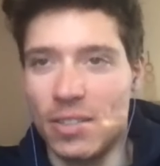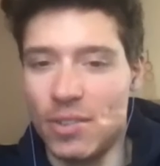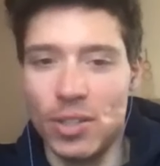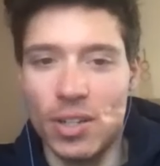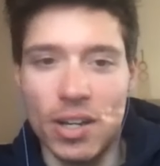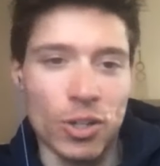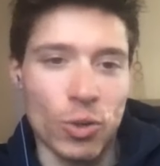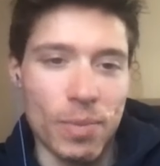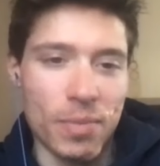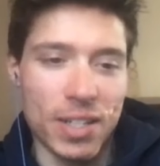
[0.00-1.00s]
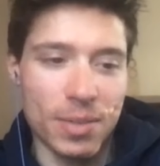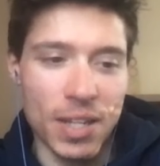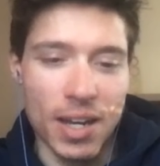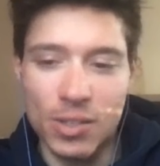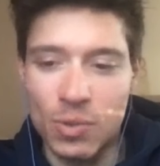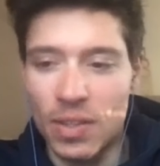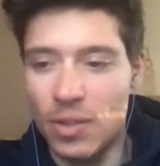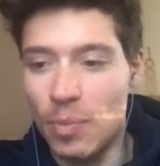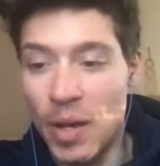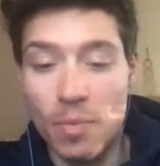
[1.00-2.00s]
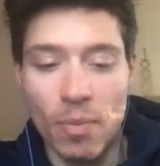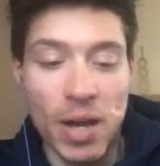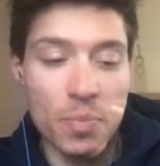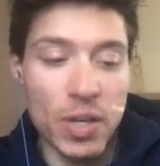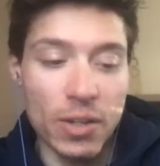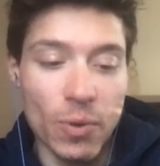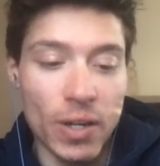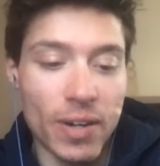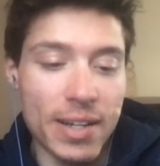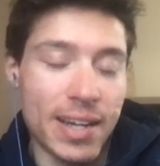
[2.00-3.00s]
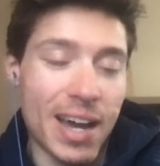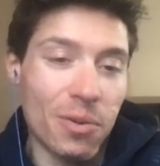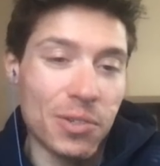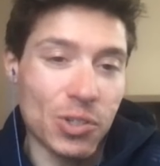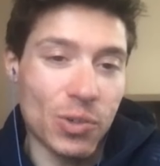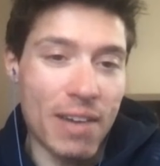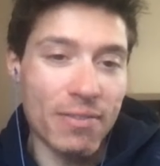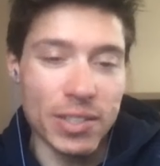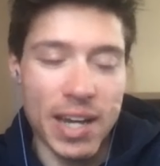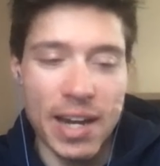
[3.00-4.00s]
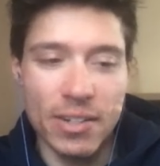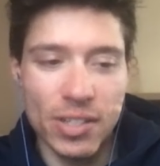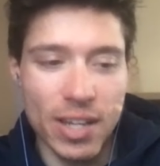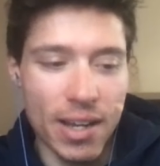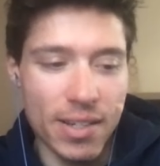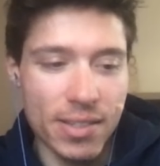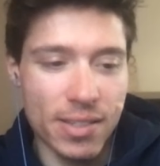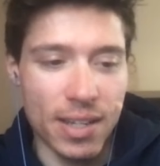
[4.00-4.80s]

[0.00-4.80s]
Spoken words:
of equipment, to be honest with you. My big one right now is gravel tire size.